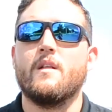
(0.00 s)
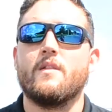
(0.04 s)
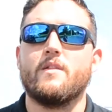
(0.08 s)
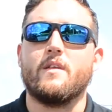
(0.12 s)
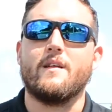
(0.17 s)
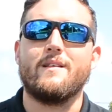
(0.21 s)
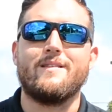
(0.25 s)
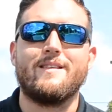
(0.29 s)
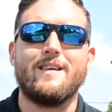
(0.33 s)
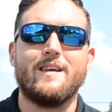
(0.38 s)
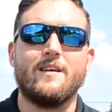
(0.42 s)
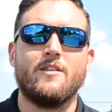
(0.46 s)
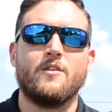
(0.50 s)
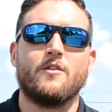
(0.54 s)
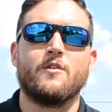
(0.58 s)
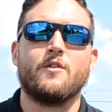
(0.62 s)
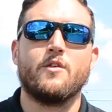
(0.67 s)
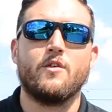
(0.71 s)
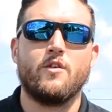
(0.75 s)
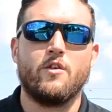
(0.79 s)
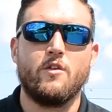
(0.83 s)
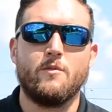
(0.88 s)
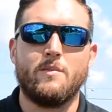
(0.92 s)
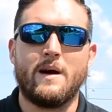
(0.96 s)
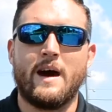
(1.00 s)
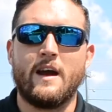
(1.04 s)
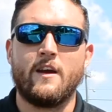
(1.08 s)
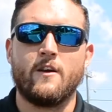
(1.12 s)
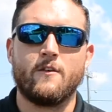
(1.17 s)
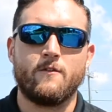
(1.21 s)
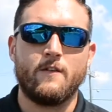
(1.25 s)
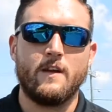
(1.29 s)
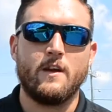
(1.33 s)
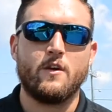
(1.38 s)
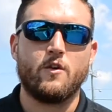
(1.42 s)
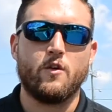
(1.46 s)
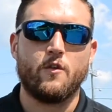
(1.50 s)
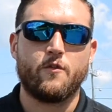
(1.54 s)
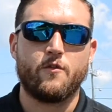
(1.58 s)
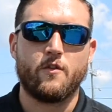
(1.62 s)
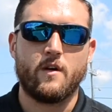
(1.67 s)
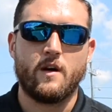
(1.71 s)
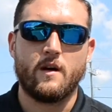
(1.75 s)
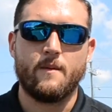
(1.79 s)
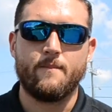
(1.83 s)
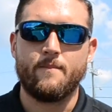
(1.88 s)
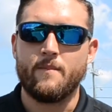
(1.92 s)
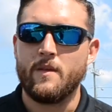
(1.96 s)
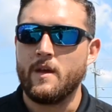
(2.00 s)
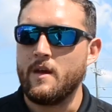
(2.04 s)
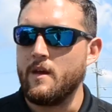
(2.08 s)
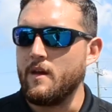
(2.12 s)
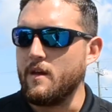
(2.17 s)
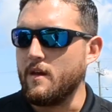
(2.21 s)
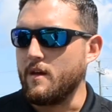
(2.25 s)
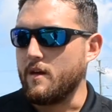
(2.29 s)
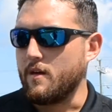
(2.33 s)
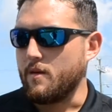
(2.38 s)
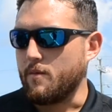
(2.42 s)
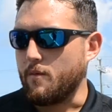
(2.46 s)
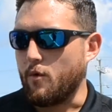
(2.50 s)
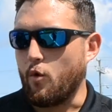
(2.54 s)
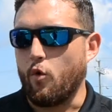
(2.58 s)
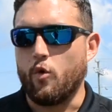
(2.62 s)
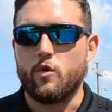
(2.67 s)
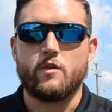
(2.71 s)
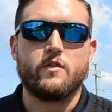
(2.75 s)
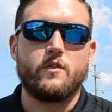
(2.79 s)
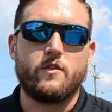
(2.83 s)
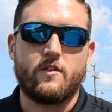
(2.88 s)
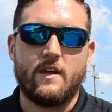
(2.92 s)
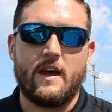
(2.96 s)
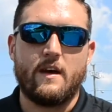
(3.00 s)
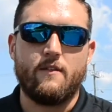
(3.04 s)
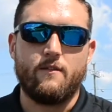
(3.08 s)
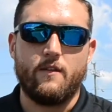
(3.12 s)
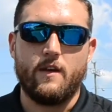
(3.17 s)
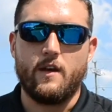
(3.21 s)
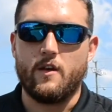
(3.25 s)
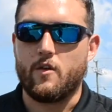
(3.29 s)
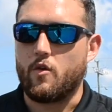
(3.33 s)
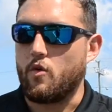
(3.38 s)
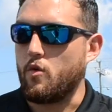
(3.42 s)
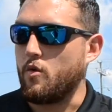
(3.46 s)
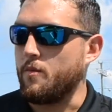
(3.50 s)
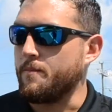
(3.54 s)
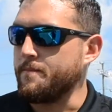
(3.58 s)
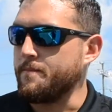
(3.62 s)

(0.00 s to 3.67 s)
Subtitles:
the dealer who you buy your vehicle from orders that vehicle.